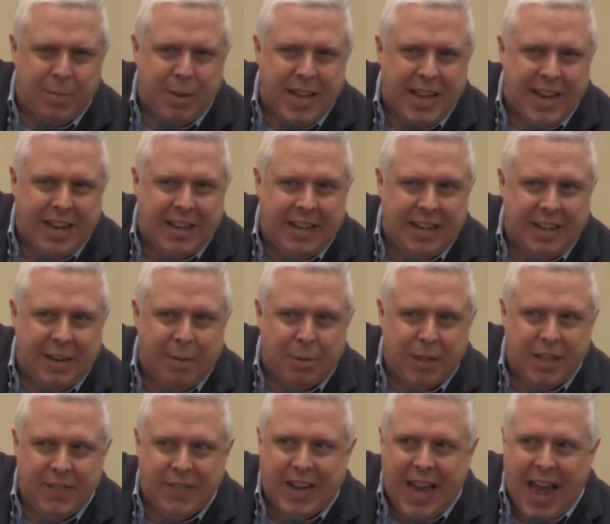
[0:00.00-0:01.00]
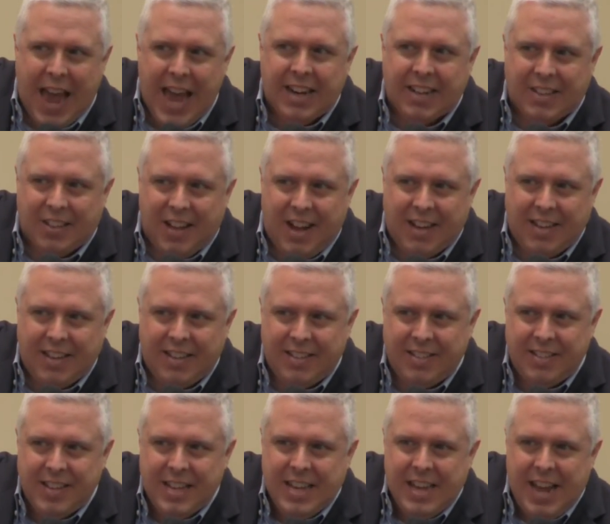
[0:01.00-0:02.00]
I begin, at, I believe, at 8 o'clock,
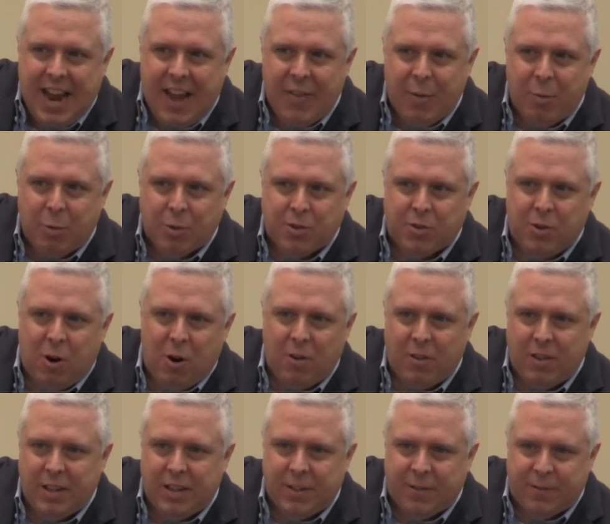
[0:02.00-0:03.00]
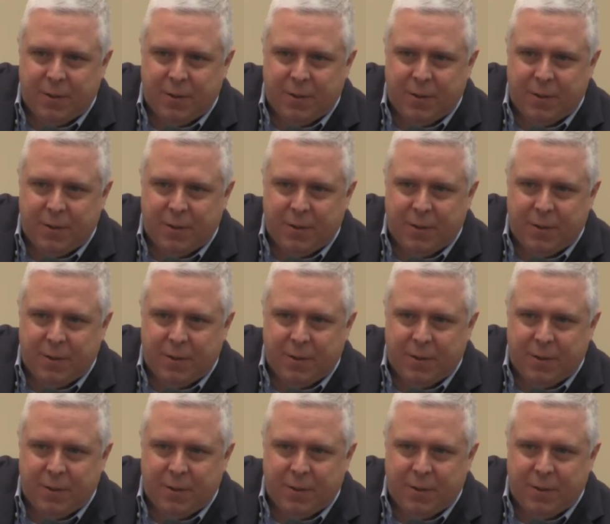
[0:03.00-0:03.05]
and then we'll start the